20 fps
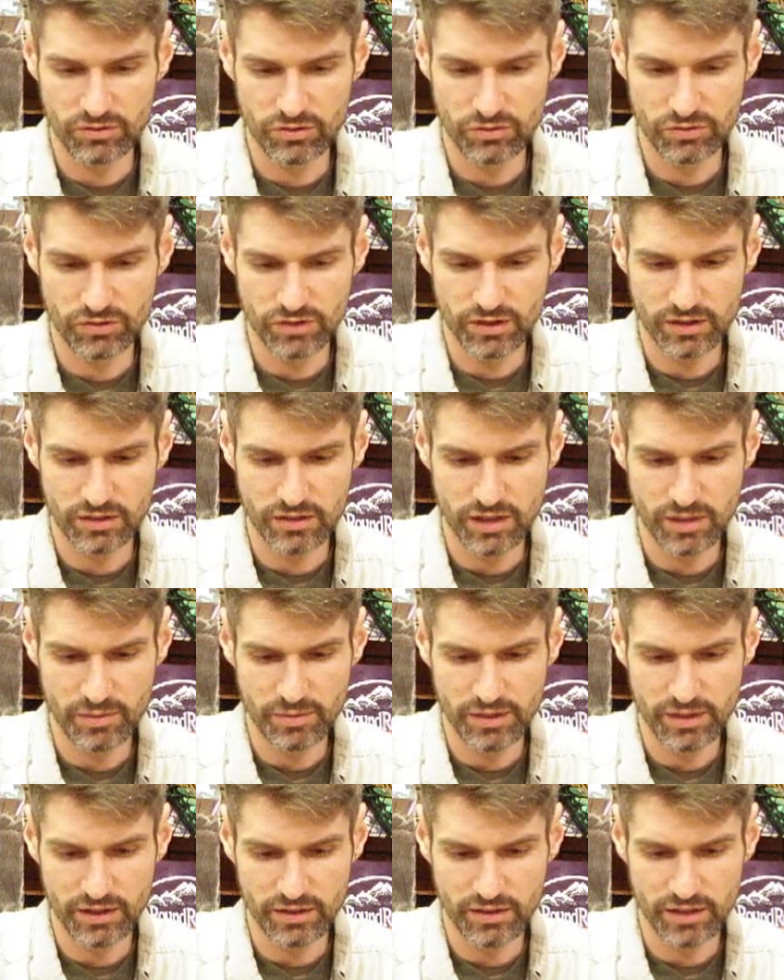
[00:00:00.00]
using a
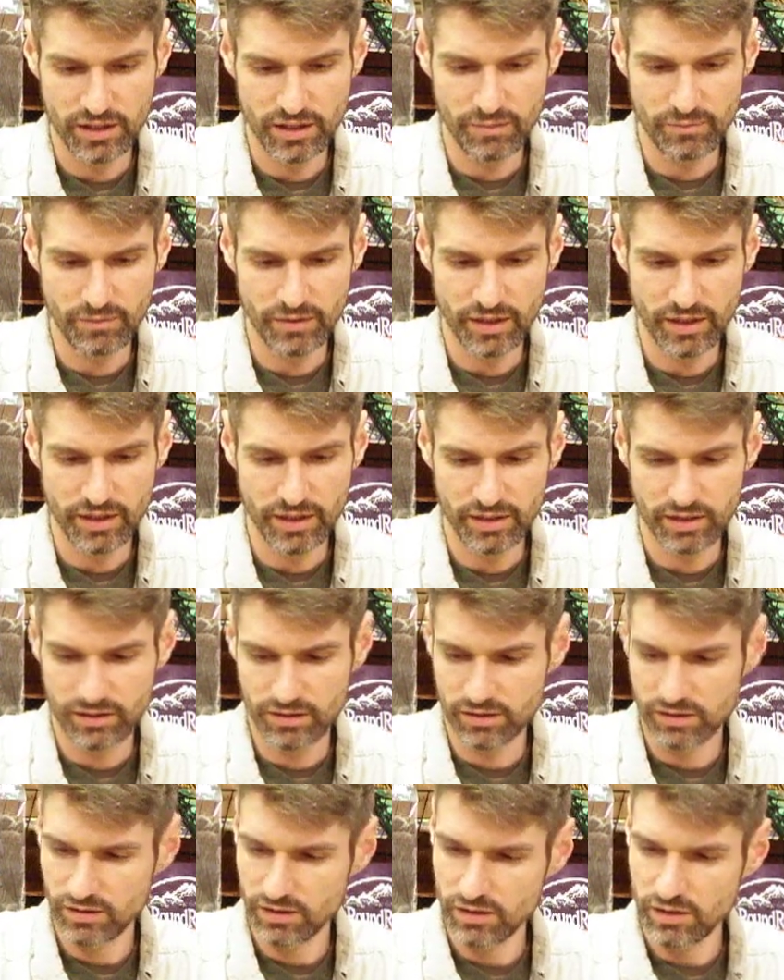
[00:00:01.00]
dubbing that
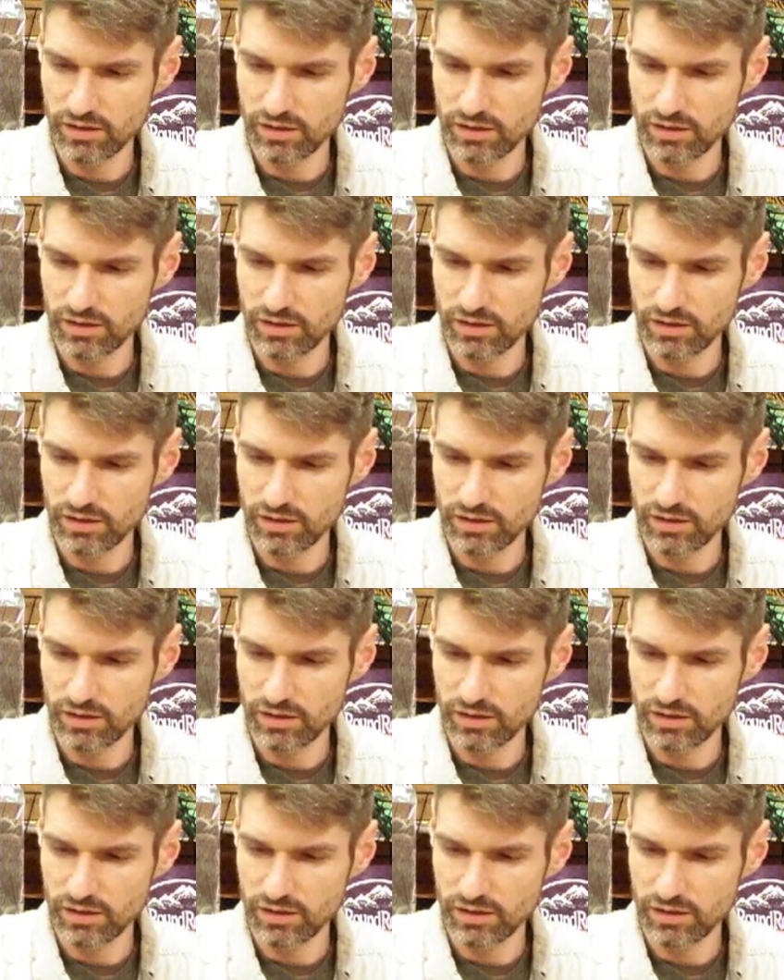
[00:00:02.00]
I